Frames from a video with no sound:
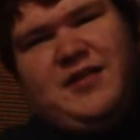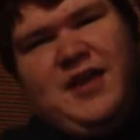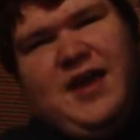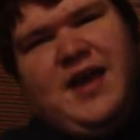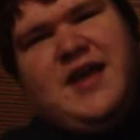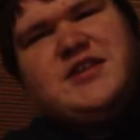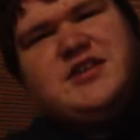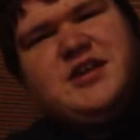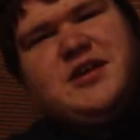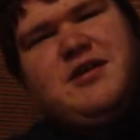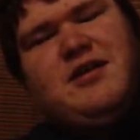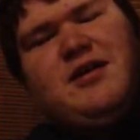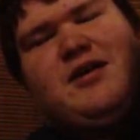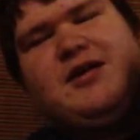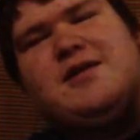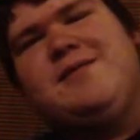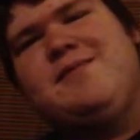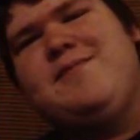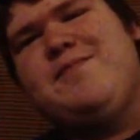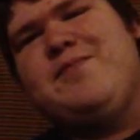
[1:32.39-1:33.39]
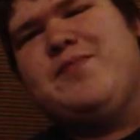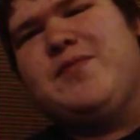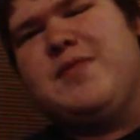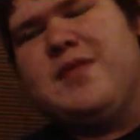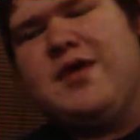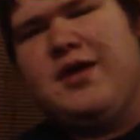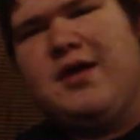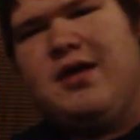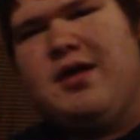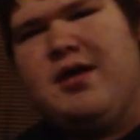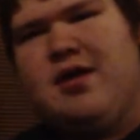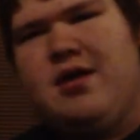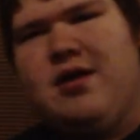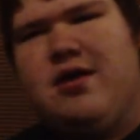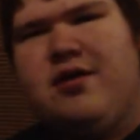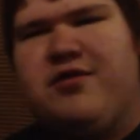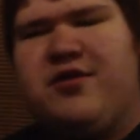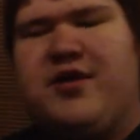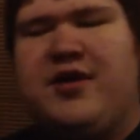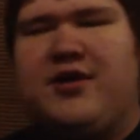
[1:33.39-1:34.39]
the Hedgehog.
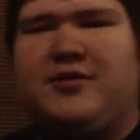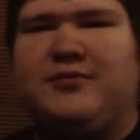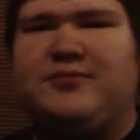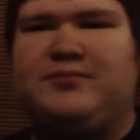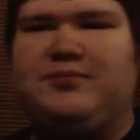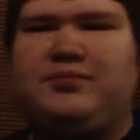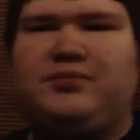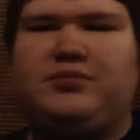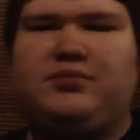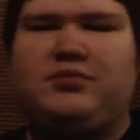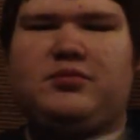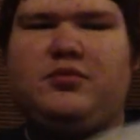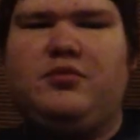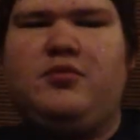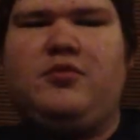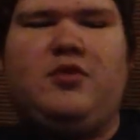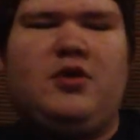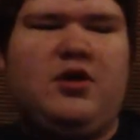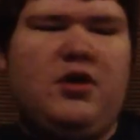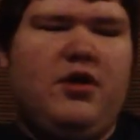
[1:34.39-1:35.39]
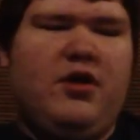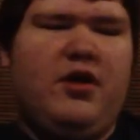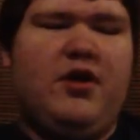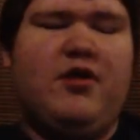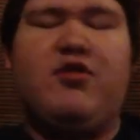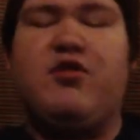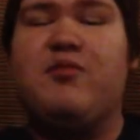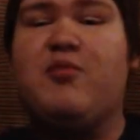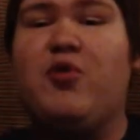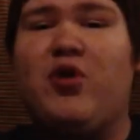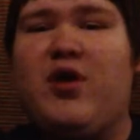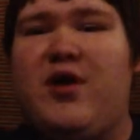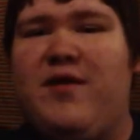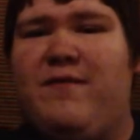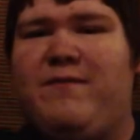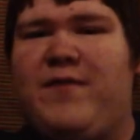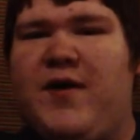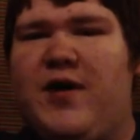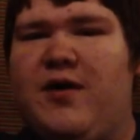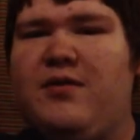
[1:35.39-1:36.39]
So, here's some more
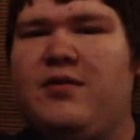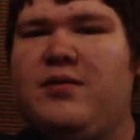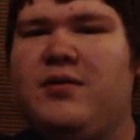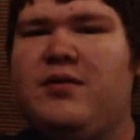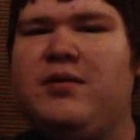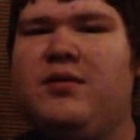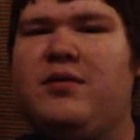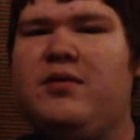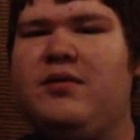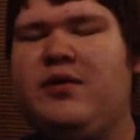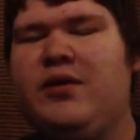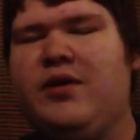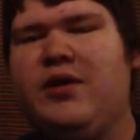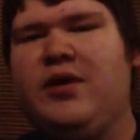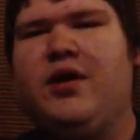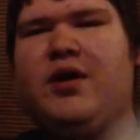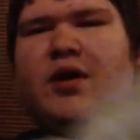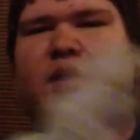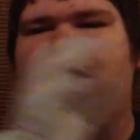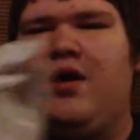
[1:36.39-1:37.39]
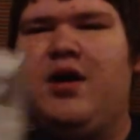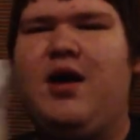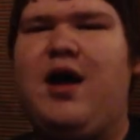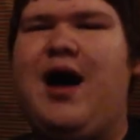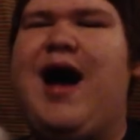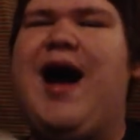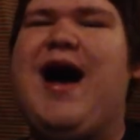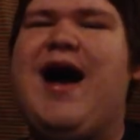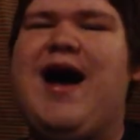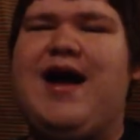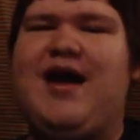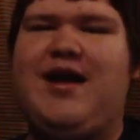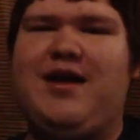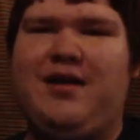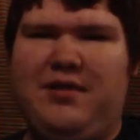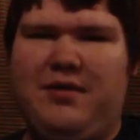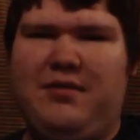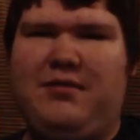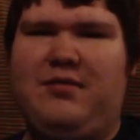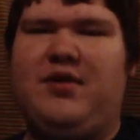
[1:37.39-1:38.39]
info. I,
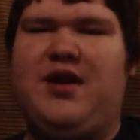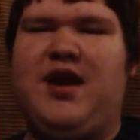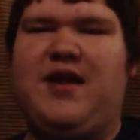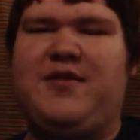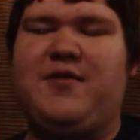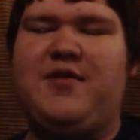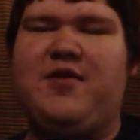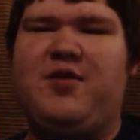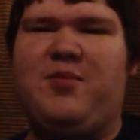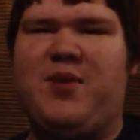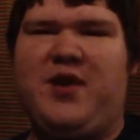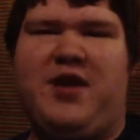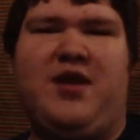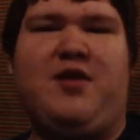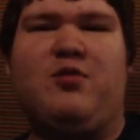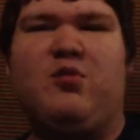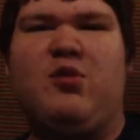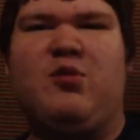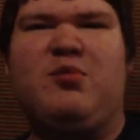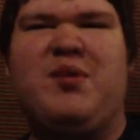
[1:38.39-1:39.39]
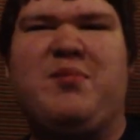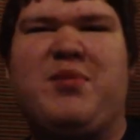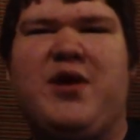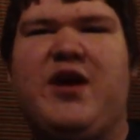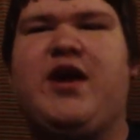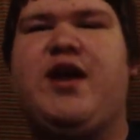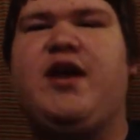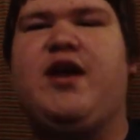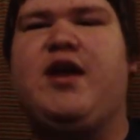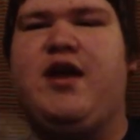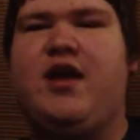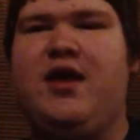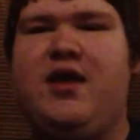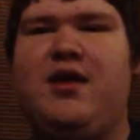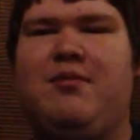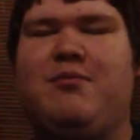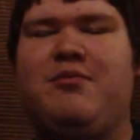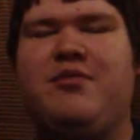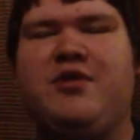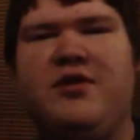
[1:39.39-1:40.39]
Nathan Spies, will be bringing
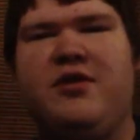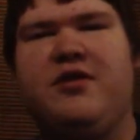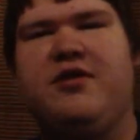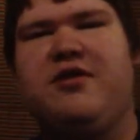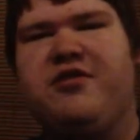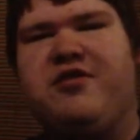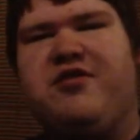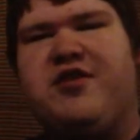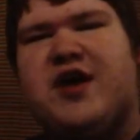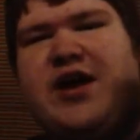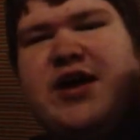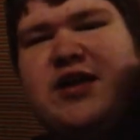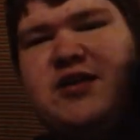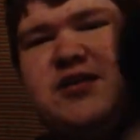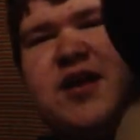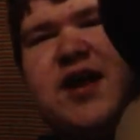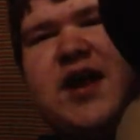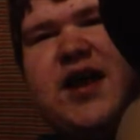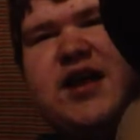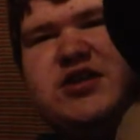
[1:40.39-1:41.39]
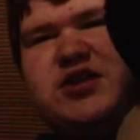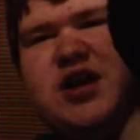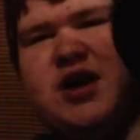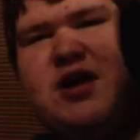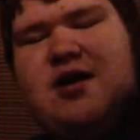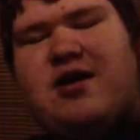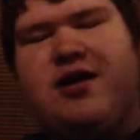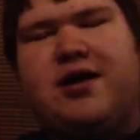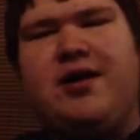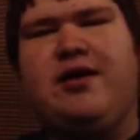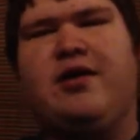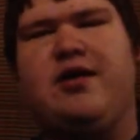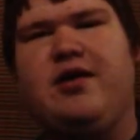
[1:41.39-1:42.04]
him, Sonic the Hedgehog,